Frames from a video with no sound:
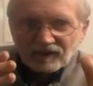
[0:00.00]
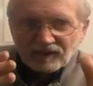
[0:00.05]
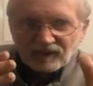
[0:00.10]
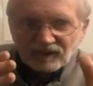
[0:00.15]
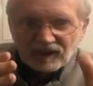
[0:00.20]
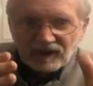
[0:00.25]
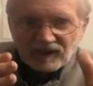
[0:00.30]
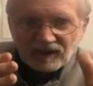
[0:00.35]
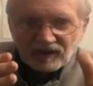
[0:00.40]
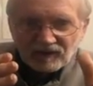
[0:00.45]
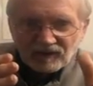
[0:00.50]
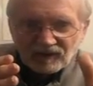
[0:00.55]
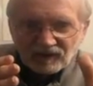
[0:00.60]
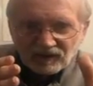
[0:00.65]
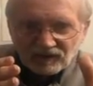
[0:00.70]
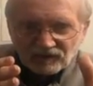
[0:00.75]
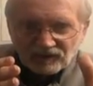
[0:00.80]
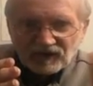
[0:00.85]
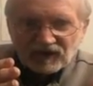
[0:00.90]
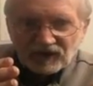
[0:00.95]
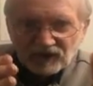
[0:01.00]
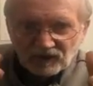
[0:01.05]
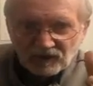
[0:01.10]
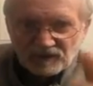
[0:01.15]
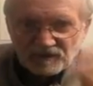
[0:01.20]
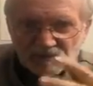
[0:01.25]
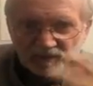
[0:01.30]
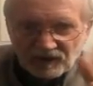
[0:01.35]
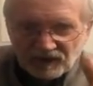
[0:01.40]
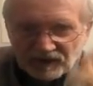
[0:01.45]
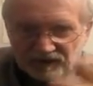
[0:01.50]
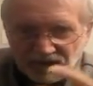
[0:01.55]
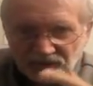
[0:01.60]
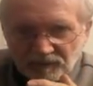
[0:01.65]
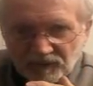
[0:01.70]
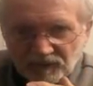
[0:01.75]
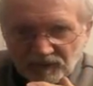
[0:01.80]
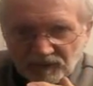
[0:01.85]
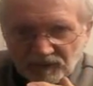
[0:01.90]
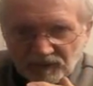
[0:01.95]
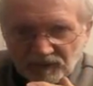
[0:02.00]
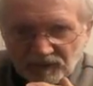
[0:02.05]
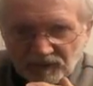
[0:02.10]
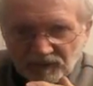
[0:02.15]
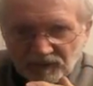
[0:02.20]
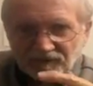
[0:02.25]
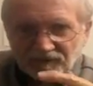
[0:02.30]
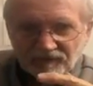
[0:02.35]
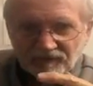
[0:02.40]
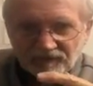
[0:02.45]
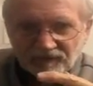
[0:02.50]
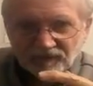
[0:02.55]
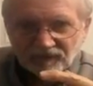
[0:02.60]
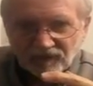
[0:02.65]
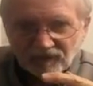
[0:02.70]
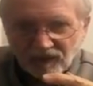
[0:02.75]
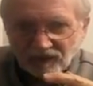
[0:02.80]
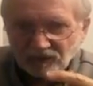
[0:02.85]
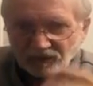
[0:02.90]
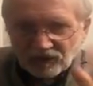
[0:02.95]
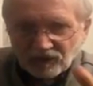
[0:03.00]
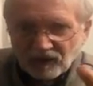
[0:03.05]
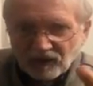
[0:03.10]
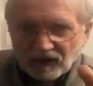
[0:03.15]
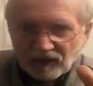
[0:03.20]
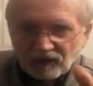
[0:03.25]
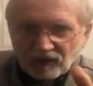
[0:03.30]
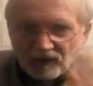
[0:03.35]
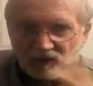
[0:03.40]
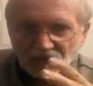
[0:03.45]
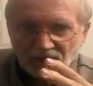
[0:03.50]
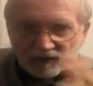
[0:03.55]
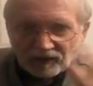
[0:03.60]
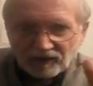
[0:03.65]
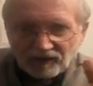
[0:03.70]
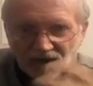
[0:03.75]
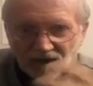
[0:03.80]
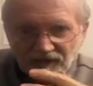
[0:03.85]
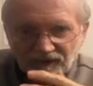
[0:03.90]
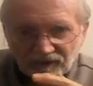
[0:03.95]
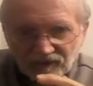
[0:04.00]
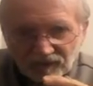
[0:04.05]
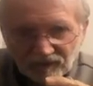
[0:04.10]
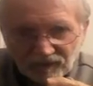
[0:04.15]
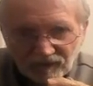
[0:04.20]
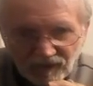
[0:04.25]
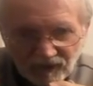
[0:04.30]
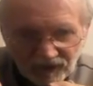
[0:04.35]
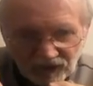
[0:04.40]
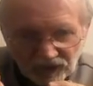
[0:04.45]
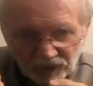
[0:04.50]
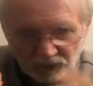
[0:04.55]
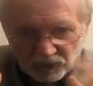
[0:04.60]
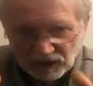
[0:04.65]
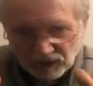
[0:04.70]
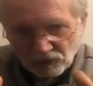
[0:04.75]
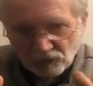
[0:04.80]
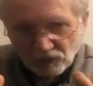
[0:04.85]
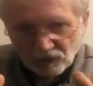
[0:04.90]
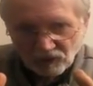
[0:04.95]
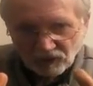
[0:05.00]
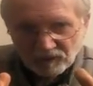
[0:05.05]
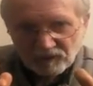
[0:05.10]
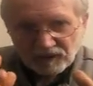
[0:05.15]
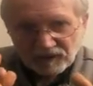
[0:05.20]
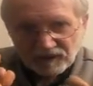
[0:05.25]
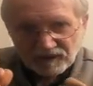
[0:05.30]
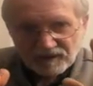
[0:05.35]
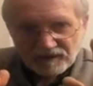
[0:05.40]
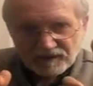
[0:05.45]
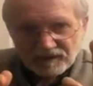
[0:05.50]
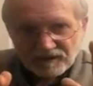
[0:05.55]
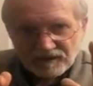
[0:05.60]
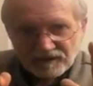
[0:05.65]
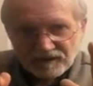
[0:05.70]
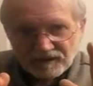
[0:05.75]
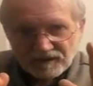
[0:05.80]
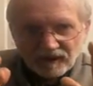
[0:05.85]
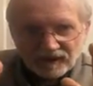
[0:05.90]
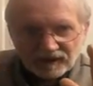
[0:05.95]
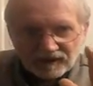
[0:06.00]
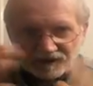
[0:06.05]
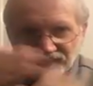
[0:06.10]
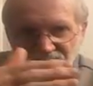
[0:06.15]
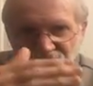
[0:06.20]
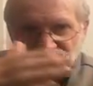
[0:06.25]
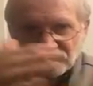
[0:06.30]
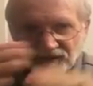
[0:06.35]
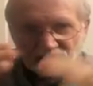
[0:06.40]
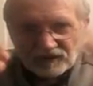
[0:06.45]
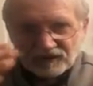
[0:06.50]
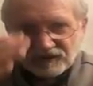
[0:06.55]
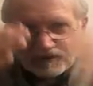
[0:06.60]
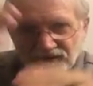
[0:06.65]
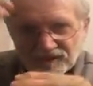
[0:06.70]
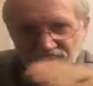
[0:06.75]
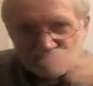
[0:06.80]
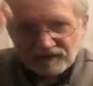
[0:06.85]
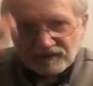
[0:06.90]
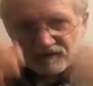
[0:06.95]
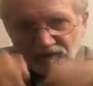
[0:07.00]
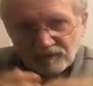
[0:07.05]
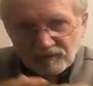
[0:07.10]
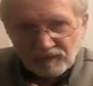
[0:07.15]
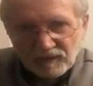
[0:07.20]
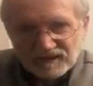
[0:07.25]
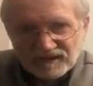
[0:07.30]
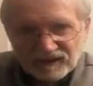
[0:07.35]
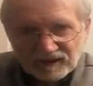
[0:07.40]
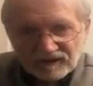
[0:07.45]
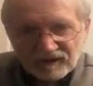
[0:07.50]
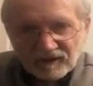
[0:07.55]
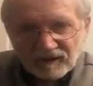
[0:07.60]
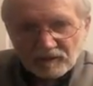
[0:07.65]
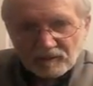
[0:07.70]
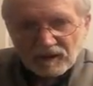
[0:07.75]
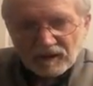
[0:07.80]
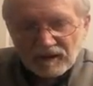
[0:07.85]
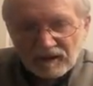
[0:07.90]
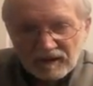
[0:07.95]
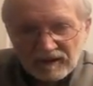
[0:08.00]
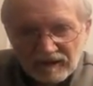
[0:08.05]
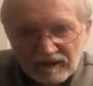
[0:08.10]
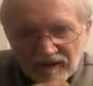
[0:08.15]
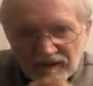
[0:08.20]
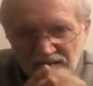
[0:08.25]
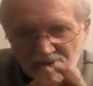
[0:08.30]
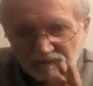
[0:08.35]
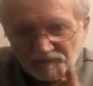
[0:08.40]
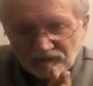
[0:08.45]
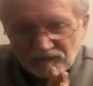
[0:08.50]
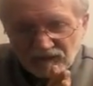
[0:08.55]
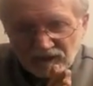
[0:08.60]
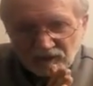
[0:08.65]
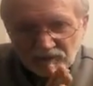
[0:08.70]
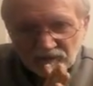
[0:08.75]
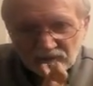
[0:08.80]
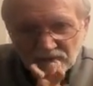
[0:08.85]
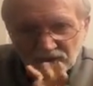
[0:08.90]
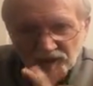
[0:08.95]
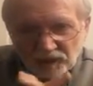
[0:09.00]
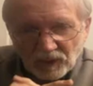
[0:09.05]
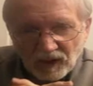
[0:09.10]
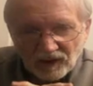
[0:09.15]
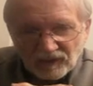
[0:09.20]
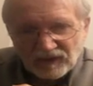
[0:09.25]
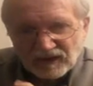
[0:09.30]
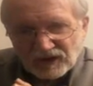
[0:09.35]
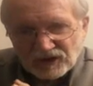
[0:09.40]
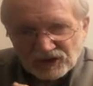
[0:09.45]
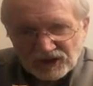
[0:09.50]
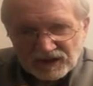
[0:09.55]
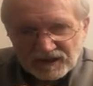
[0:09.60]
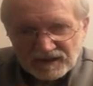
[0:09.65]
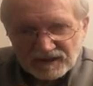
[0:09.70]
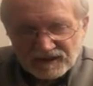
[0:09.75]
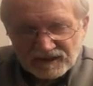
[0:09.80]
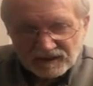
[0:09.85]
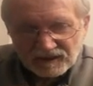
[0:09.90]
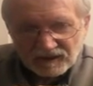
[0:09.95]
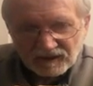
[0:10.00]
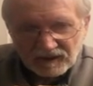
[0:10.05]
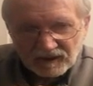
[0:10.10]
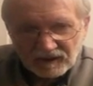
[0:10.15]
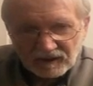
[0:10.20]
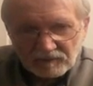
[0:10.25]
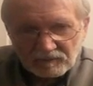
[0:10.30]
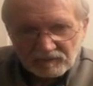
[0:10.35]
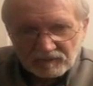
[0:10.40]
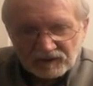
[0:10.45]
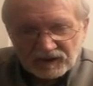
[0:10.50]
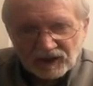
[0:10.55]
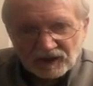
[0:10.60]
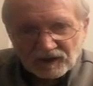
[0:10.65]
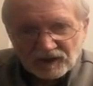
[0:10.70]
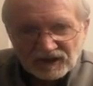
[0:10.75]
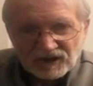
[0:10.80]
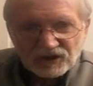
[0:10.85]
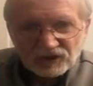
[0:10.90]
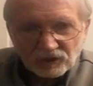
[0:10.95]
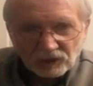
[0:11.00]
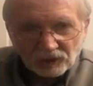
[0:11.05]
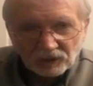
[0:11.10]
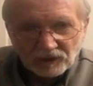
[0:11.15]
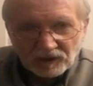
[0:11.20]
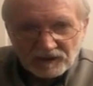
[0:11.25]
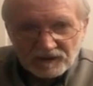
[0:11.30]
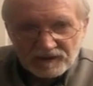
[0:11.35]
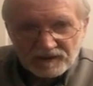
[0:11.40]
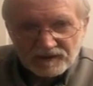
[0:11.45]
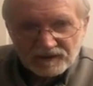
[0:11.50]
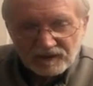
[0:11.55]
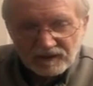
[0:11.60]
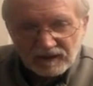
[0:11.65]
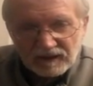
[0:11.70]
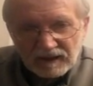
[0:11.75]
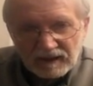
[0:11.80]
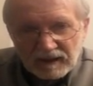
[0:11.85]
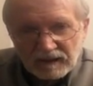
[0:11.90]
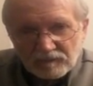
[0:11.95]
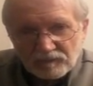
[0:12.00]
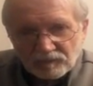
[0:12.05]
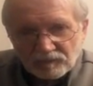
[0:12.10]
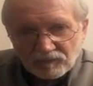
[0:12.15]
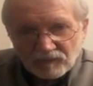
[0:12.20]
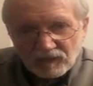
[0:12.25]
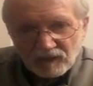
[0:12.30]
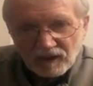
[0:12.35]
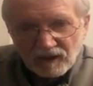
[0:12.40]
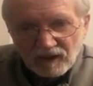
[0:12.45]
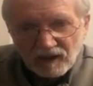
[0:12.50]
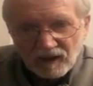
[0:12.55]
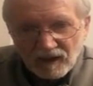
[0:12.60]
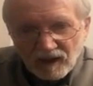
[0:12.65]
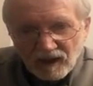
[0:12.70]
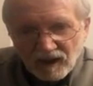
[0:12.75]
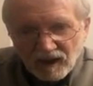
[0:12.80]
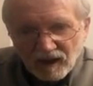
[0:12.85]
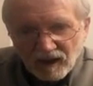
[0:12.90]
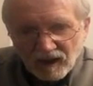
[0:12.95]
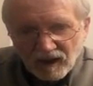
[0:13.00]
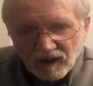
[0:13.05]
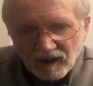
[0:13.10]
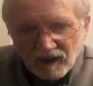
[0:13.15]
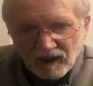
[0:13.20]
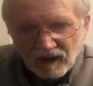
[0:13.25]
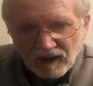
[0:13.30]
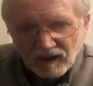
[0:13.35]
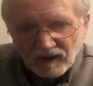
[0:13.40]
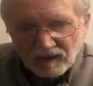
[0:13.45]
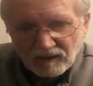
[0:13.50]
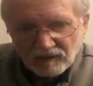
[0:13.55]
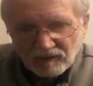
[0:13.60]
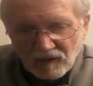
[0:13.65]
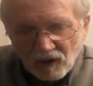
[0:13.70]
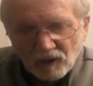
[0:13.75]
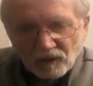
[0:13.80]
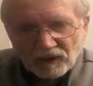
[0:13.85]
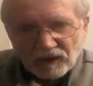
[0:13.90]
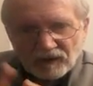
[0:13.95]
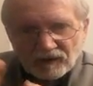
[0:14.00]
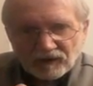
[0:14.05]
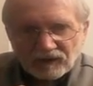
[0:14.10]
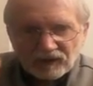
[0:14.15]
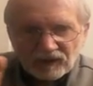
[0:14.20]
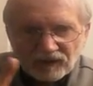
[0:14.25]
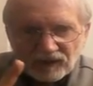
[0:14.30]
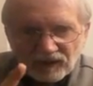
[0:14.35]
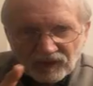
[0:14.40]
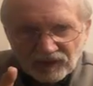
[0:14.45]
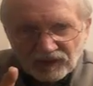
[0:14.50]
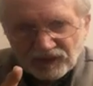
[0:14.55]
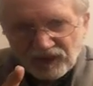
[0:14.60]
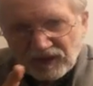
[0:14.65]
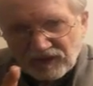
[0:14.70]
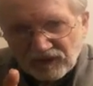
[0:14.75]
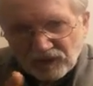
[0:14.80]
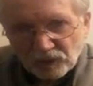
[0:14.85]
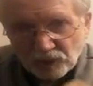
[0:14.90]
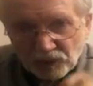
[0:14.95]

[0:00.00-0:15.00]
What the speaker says: The video is playing up again, so I don't know how long I can record, because I can tell it's messing up. But anyway, I think she's telling stories. Oh yeah, the thing that